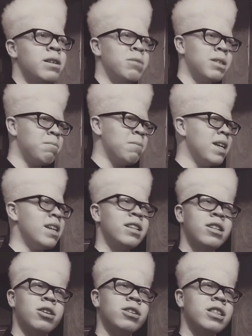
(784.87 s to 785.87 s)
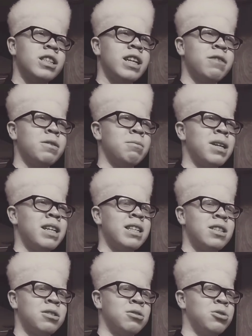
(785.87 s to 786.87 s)
and with me encouraging
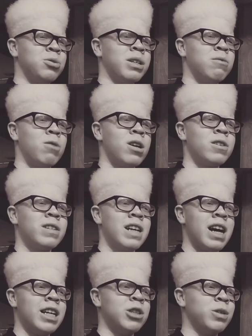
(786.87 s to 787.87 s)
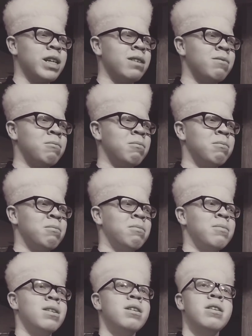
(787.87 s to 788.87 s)
everybody to drink water and hydrate,
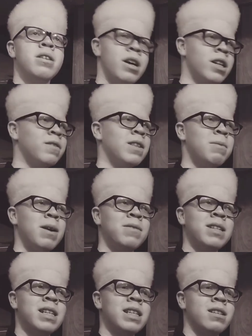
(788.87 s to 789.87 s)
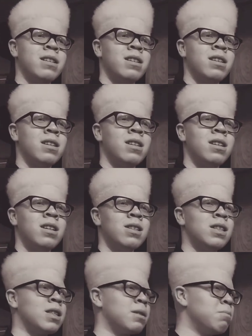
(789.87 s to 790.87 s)
None of them have done it. A
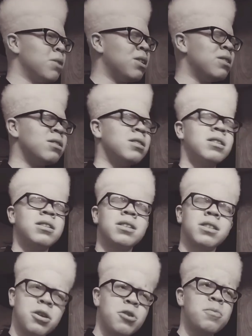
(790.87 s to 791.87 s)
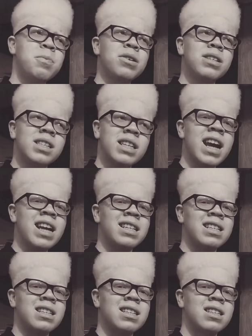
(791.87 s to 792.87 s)
small
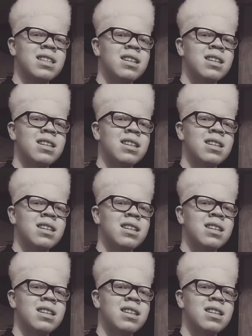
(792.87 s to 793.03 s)
2%